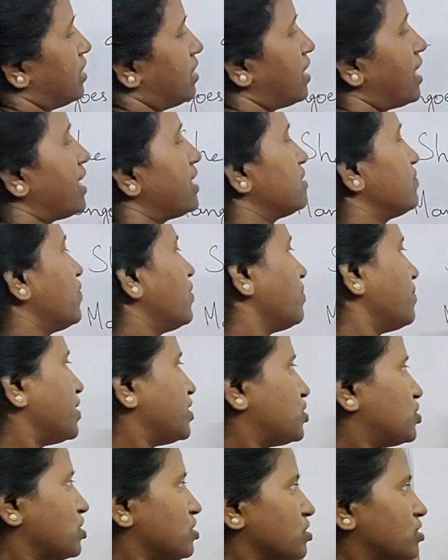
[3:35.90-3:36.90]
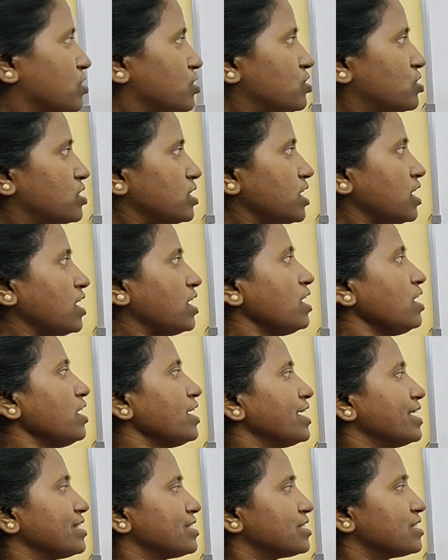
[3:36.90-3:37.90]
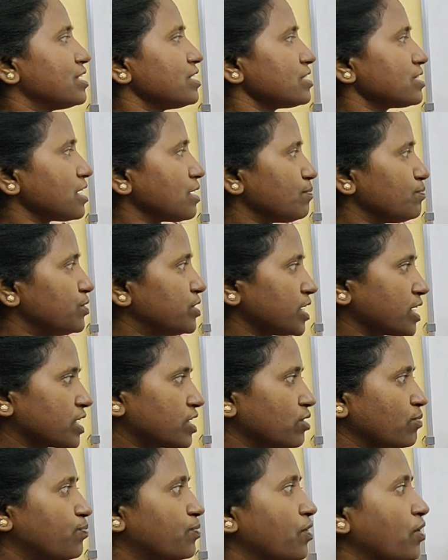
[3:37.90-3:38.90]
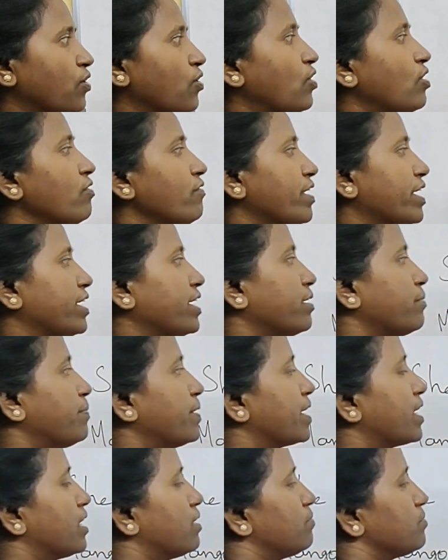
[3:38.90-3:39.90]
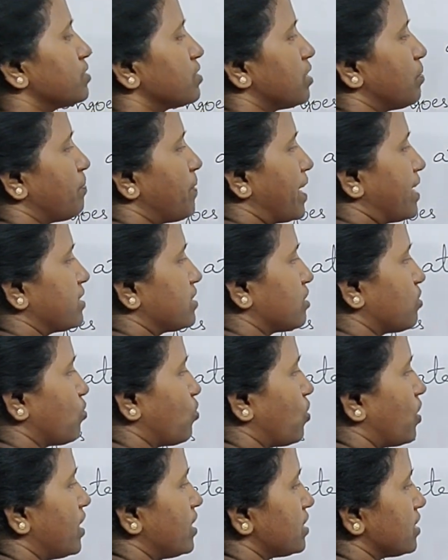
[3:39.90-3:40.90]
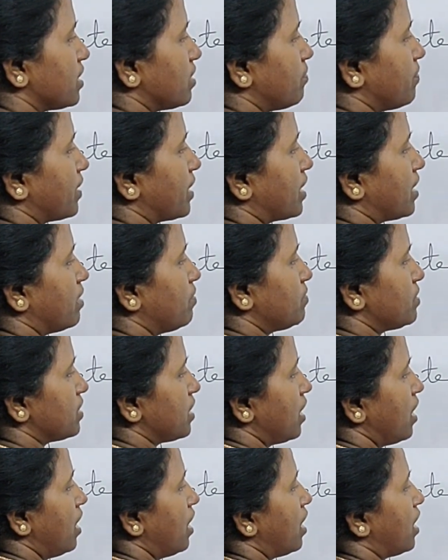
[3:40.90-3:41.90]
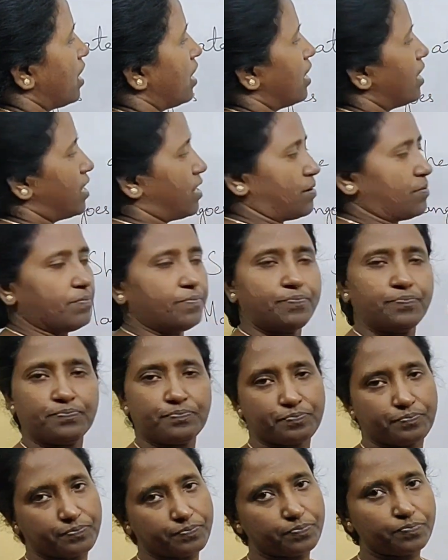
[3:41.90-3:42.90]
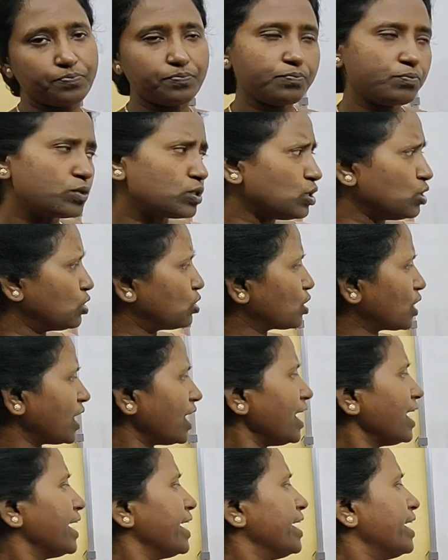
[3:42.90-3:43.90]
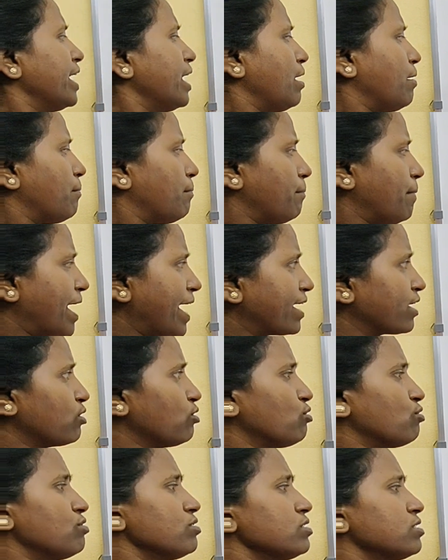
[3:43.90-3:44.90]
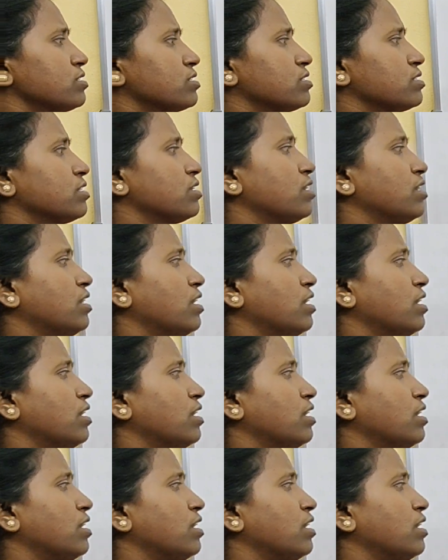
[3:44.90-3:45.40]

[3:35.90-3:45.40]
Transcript: transformations. She is the subjective pronoun. When it becomes the passive voice, it becomes her. Okay, mangoes